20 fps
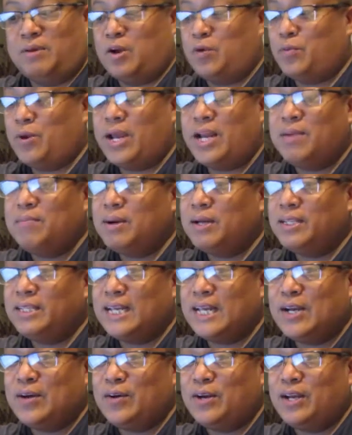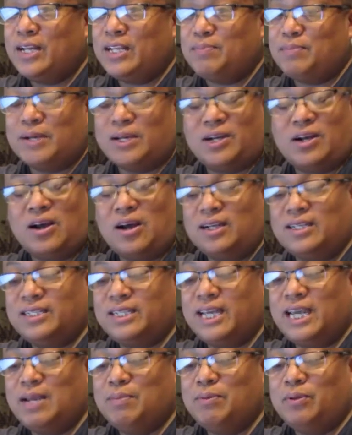my rant about the internet, about Cox
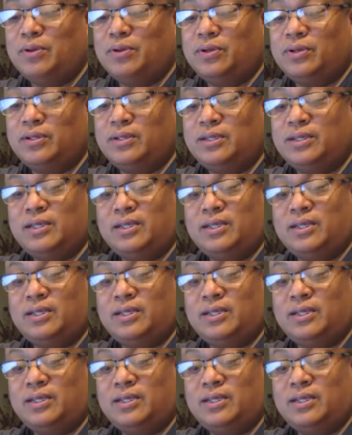Cable.